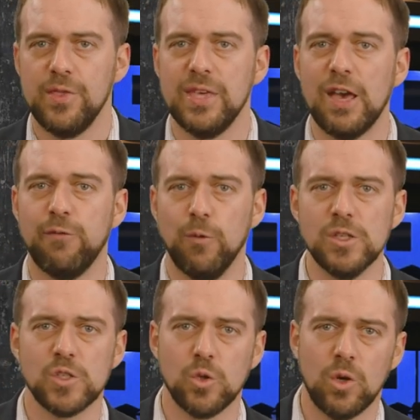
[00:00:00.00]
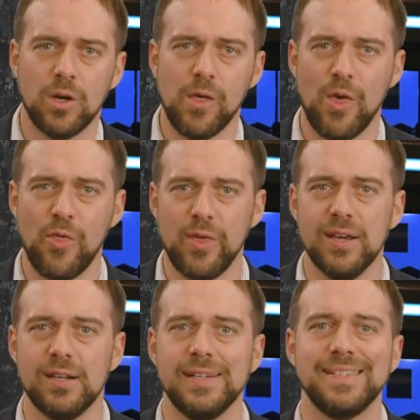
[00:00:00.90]
The F1 score
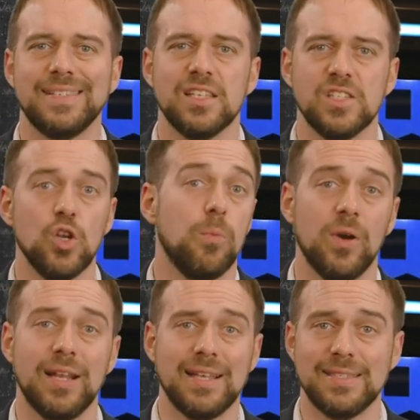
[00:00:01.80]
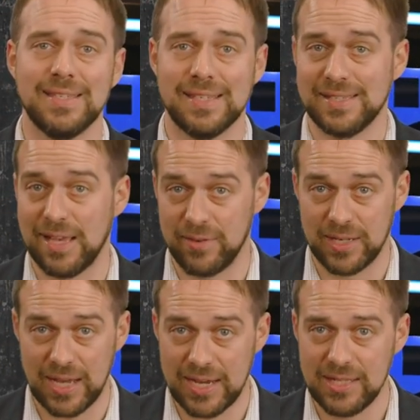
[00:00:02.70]
there is
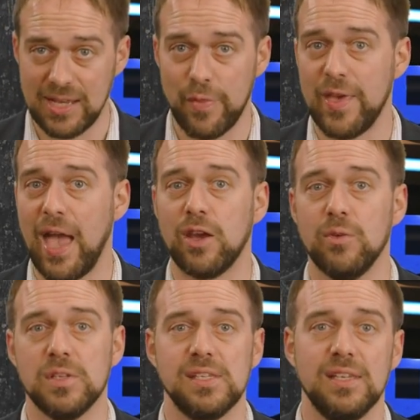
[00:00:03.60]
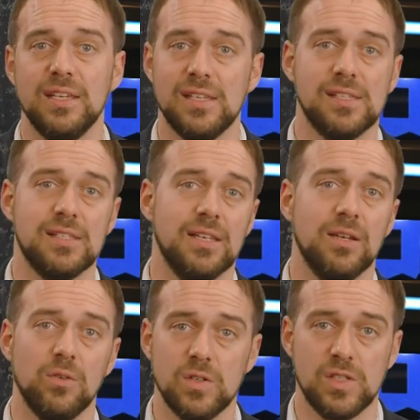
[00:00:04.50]
0.8679 and the accuracy is
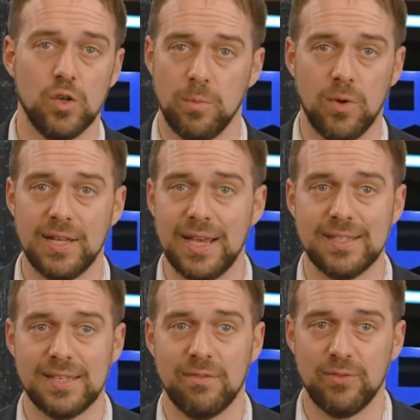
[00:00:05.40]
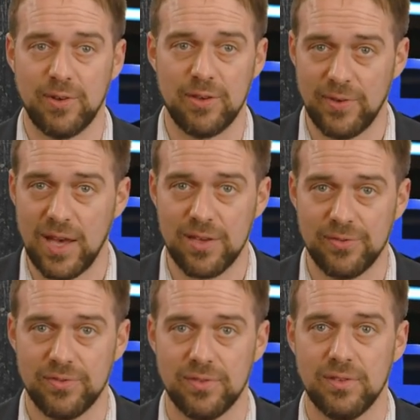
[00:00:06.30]

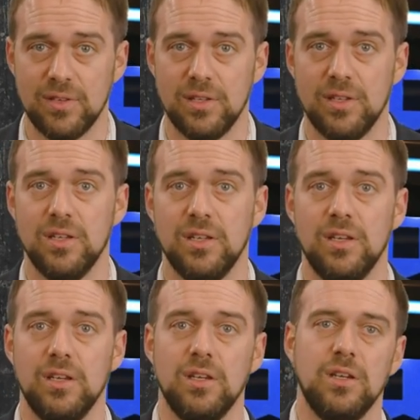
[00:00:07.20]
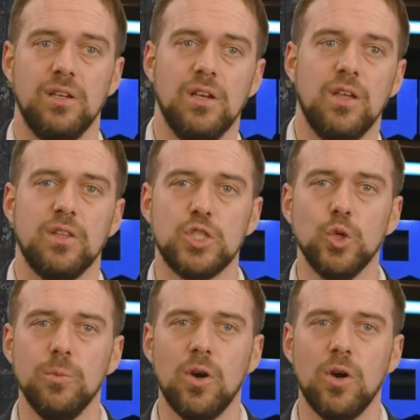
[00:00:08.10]
0.8755. The two